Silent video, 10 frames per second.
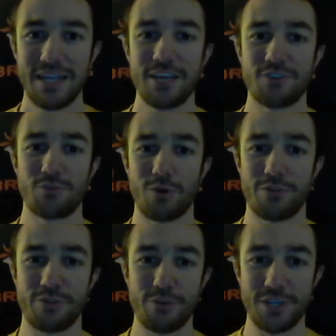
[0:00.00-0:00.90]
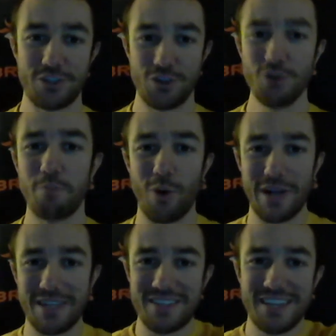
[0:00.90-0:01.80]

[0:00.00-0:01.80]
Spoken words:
is worth 32 points.